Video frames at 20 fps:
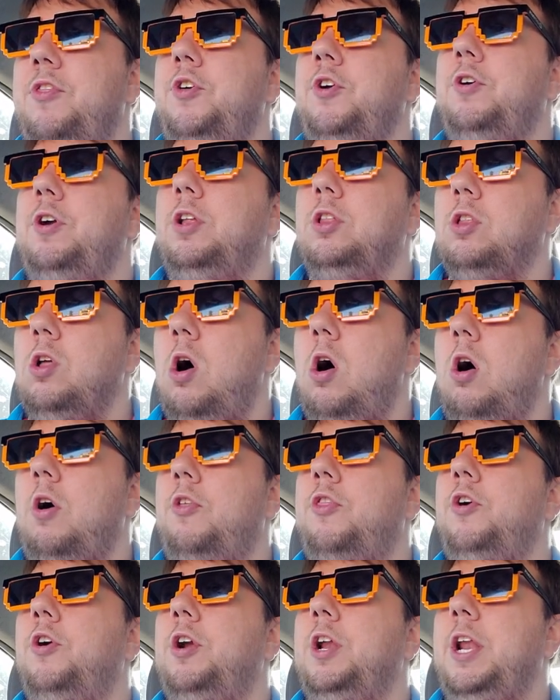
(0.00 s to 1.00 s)
third and long,
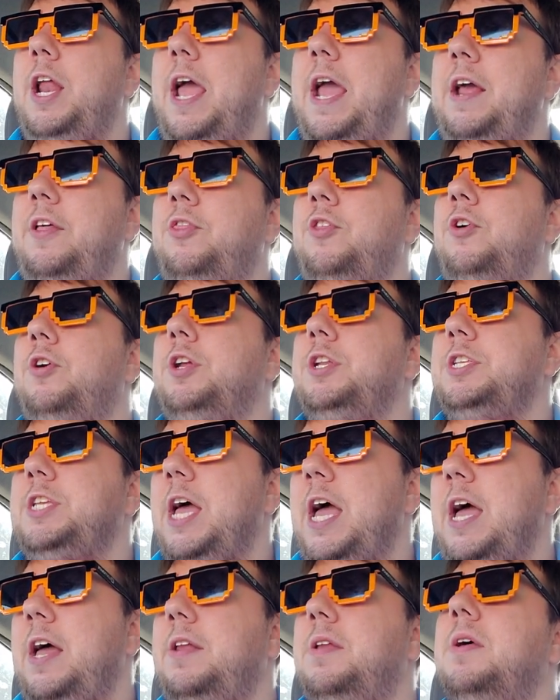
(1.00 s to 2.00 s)
third and eight, third and
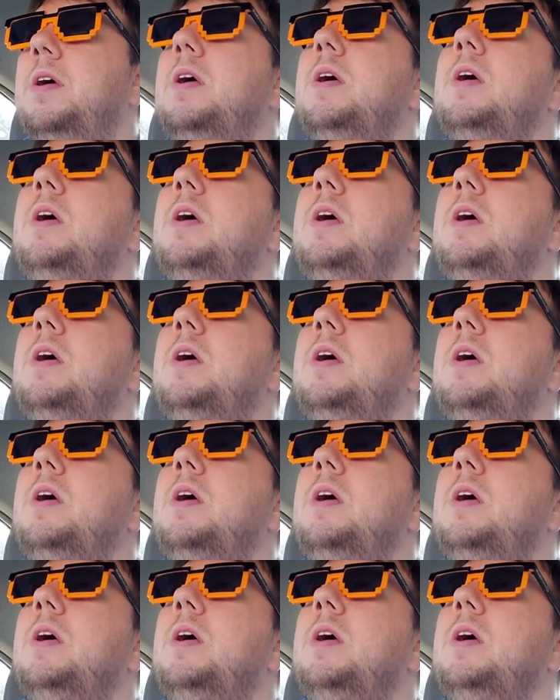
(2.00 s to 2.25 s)
10,